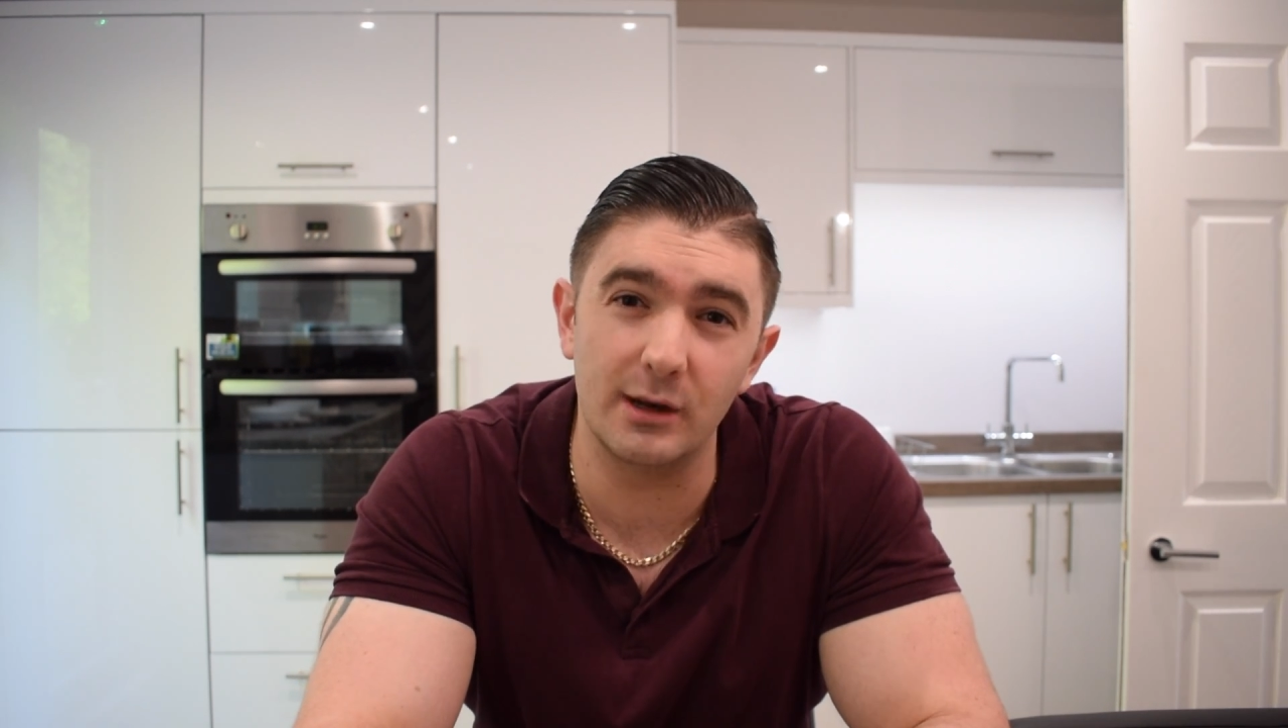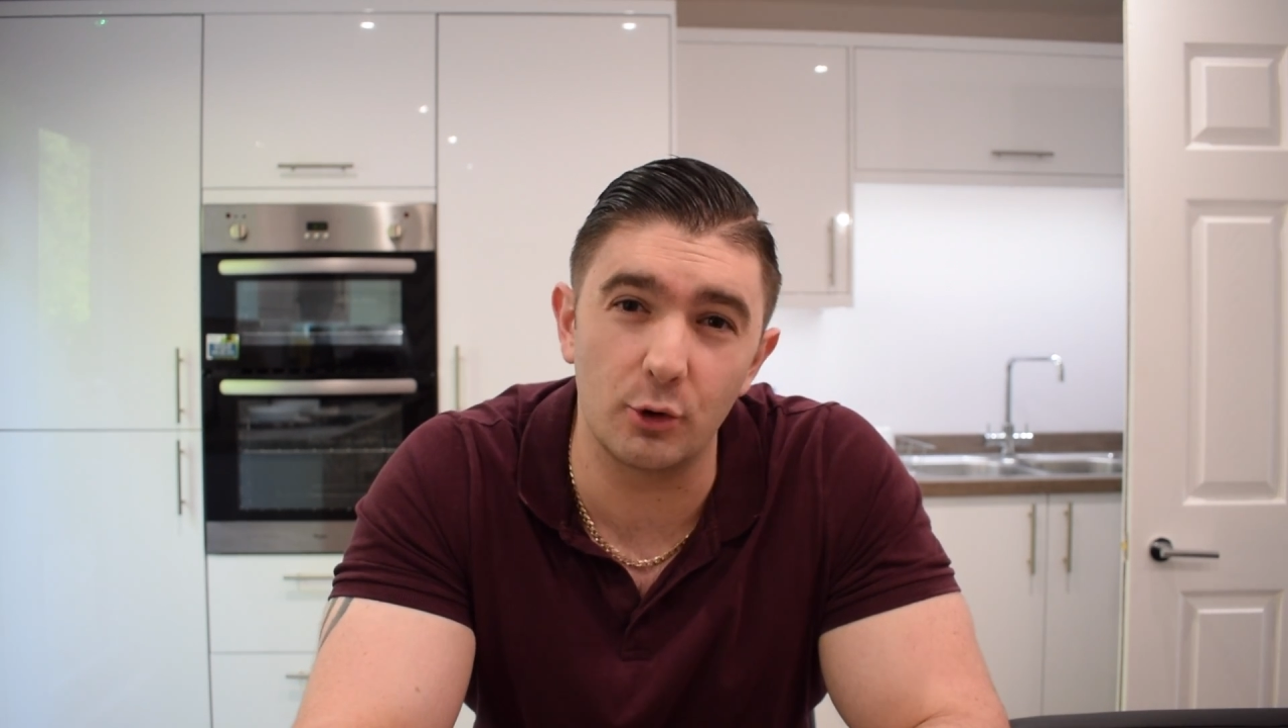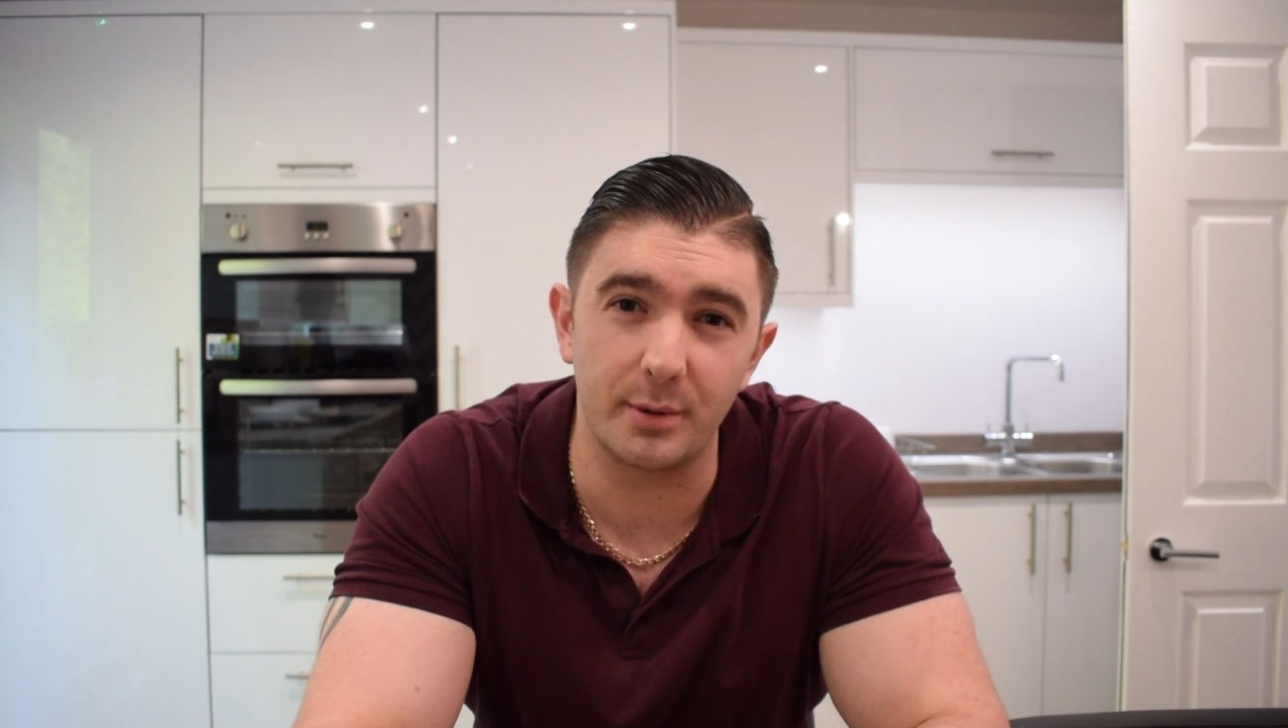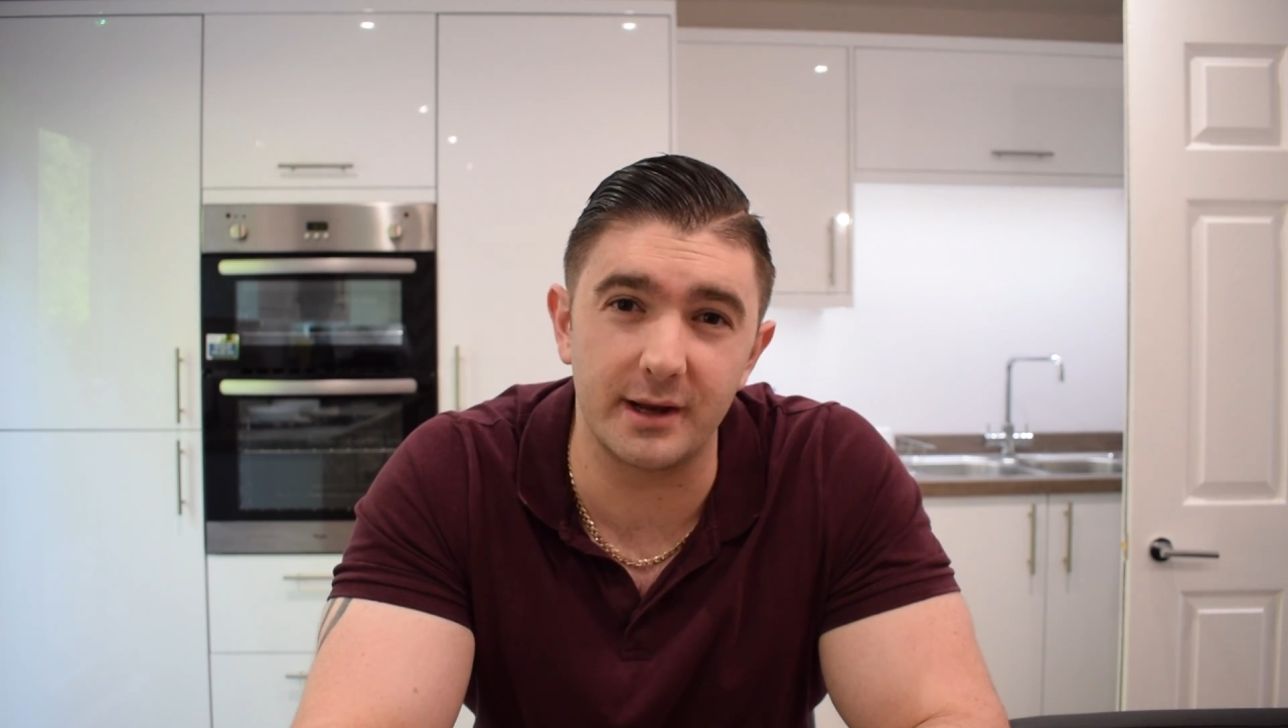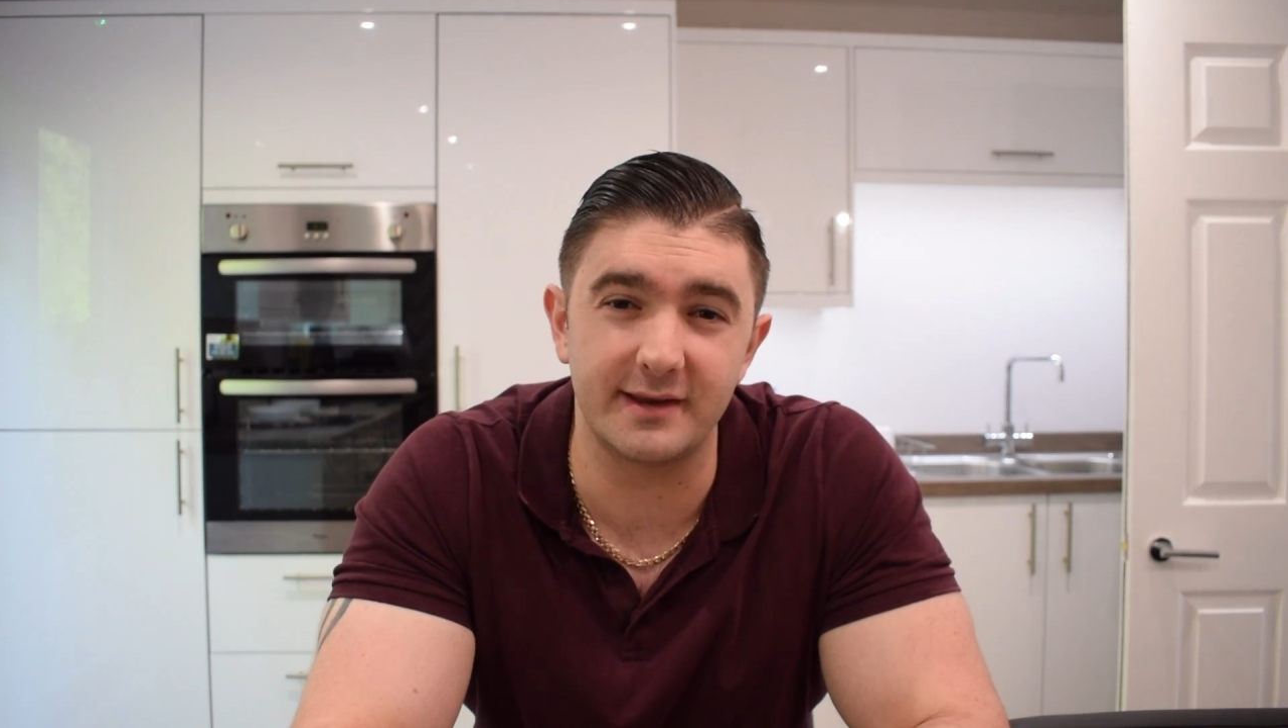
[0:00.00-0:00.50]

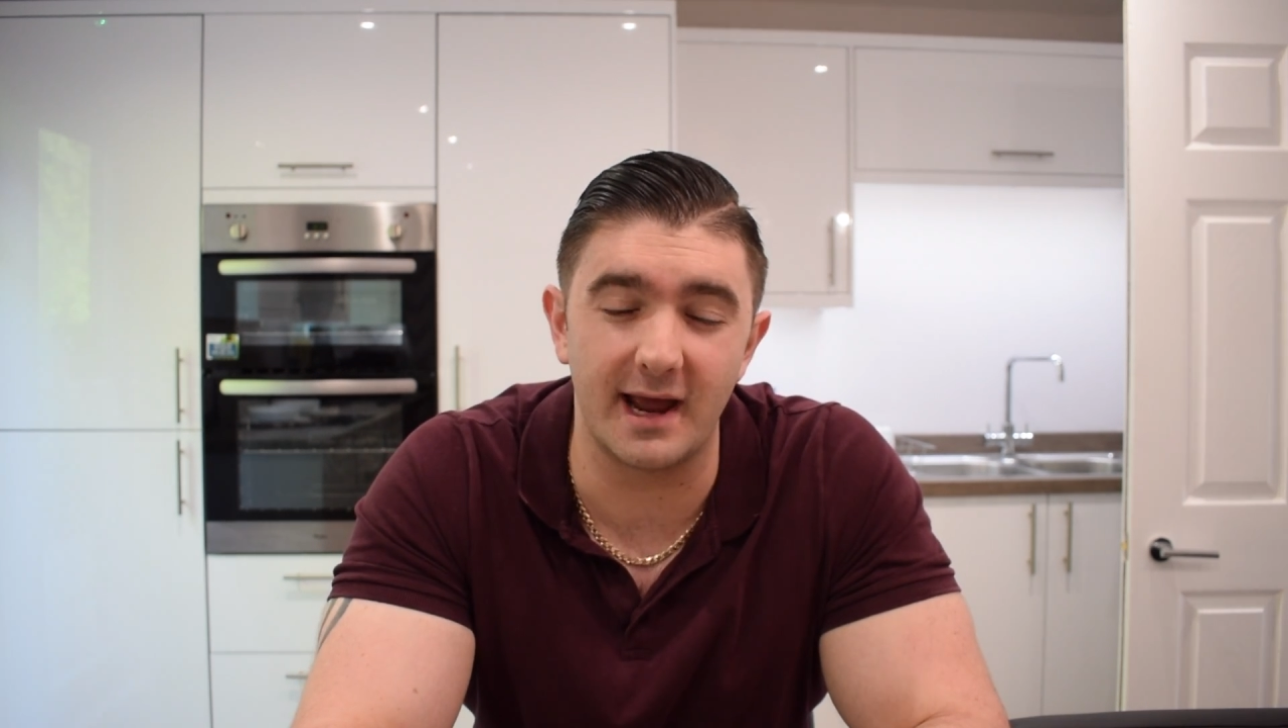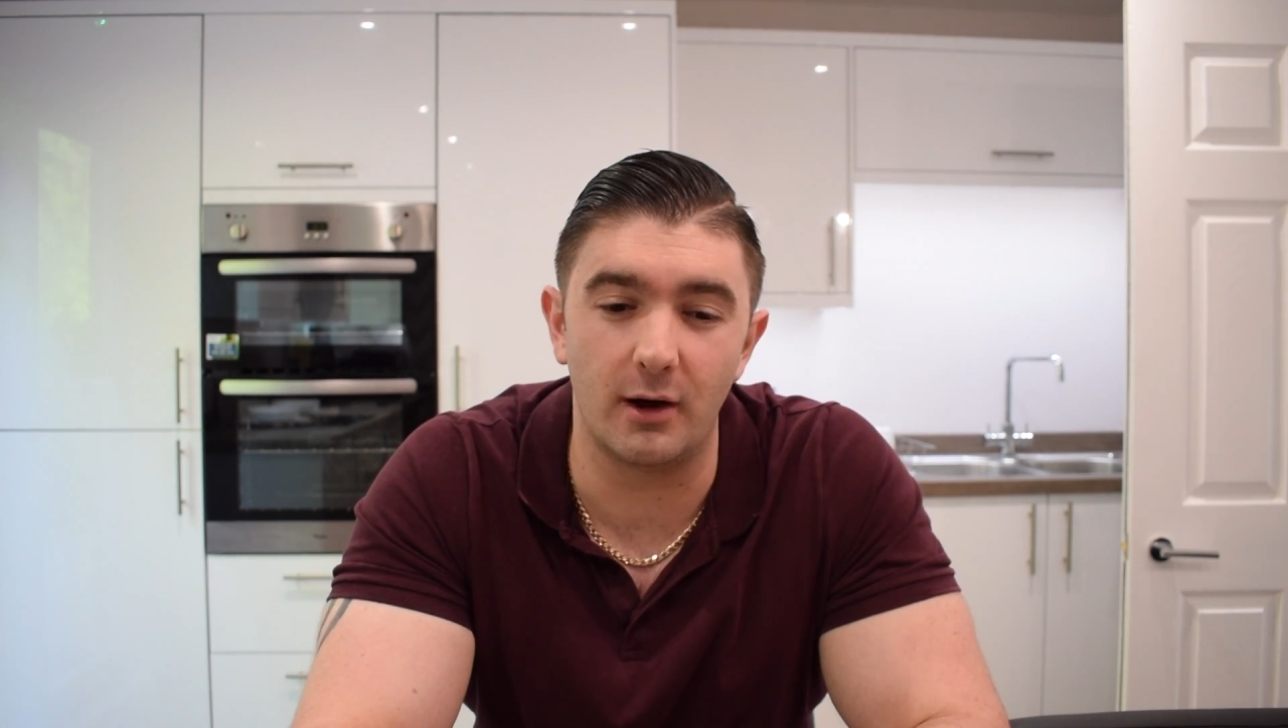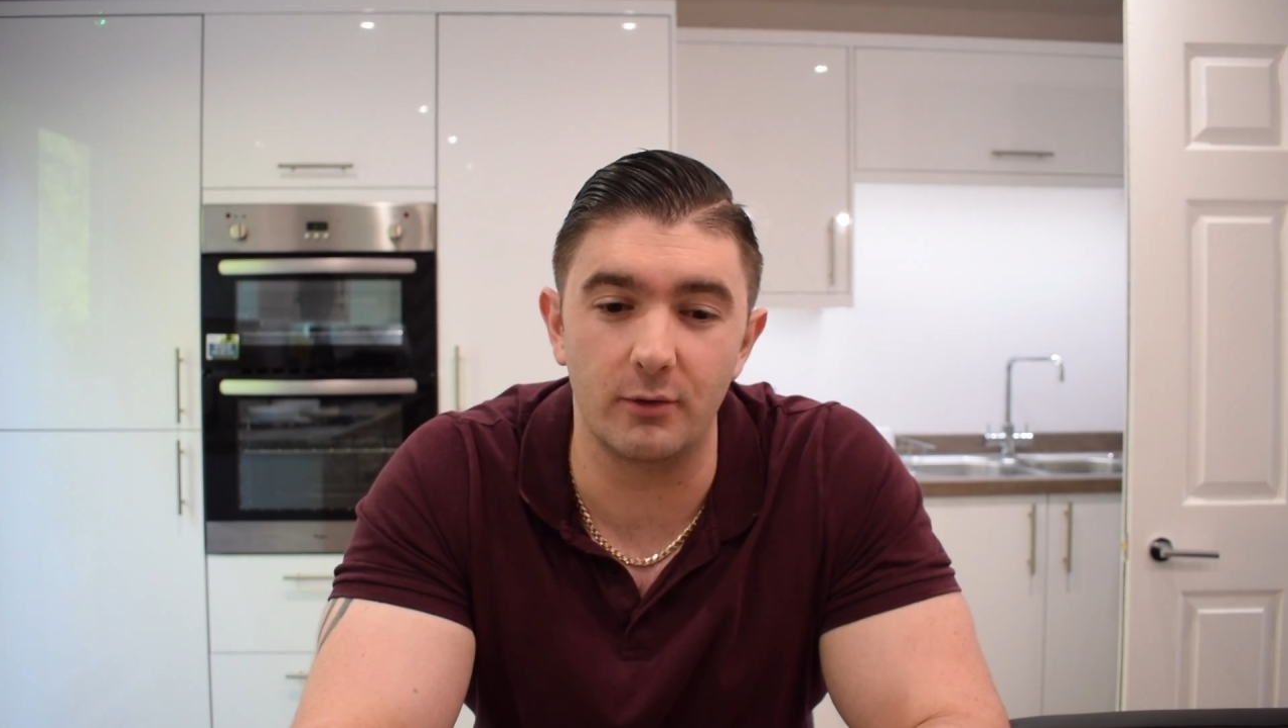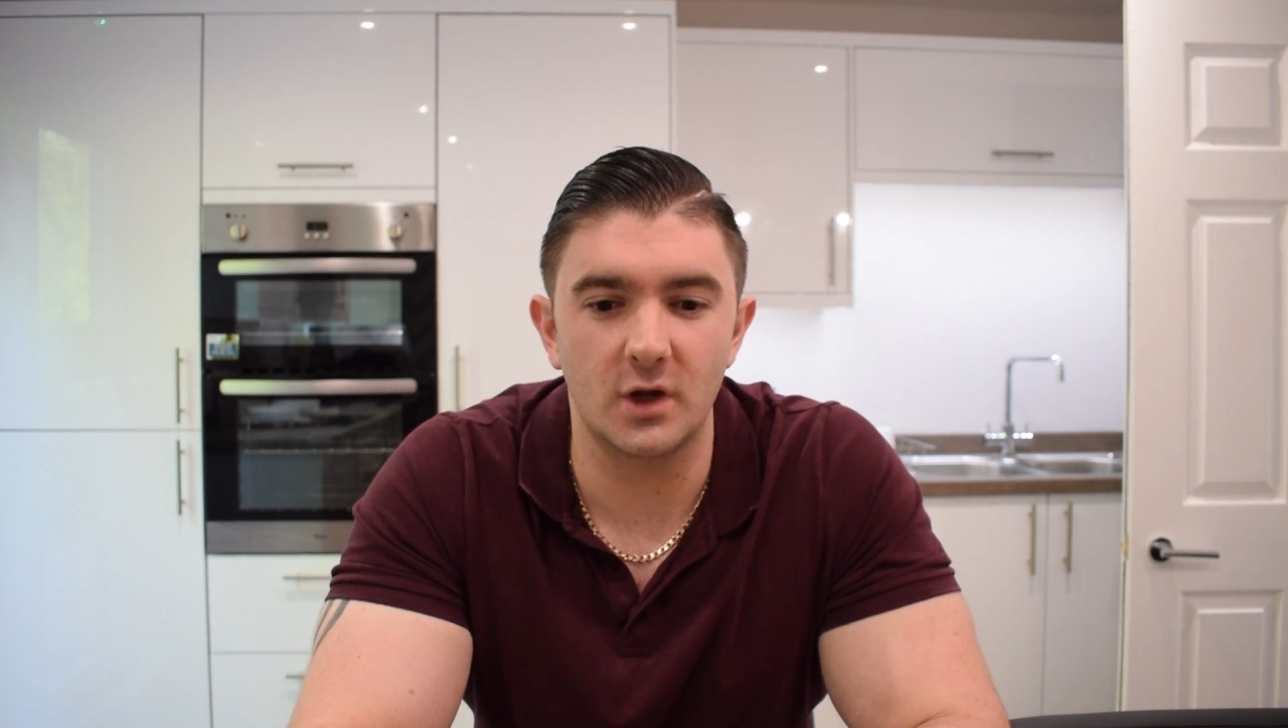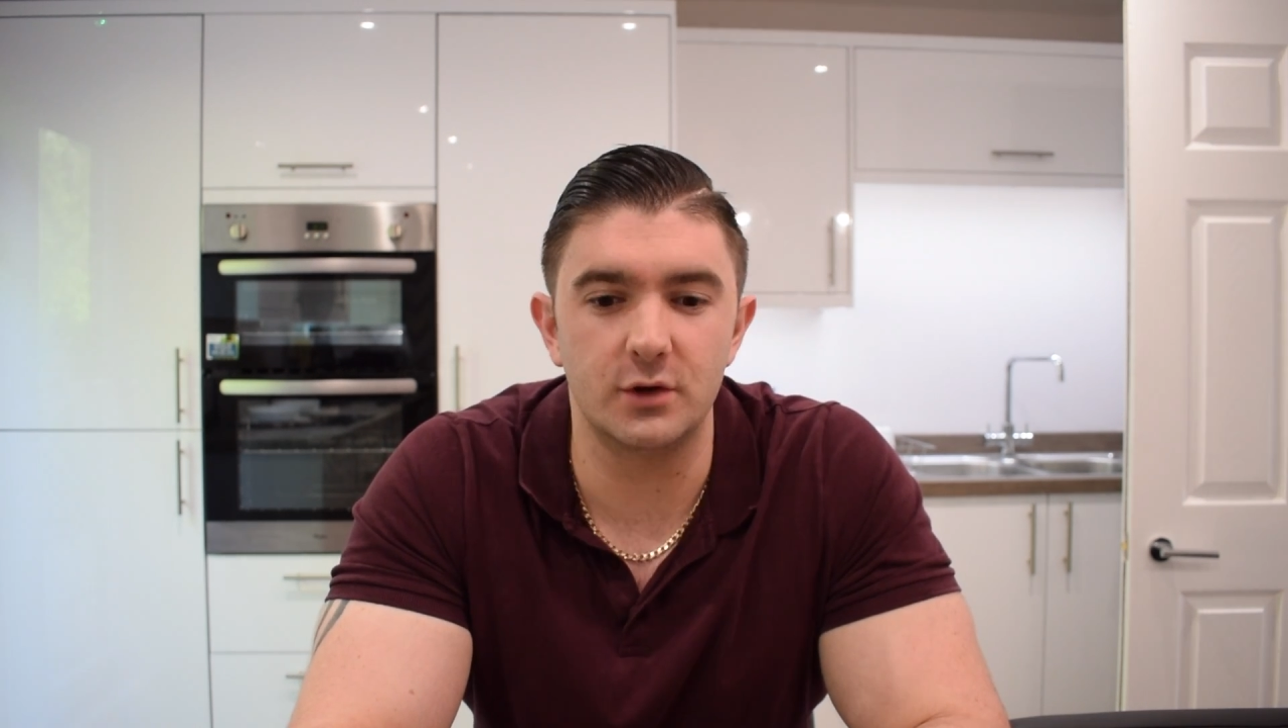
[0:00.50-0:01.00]
little bit down.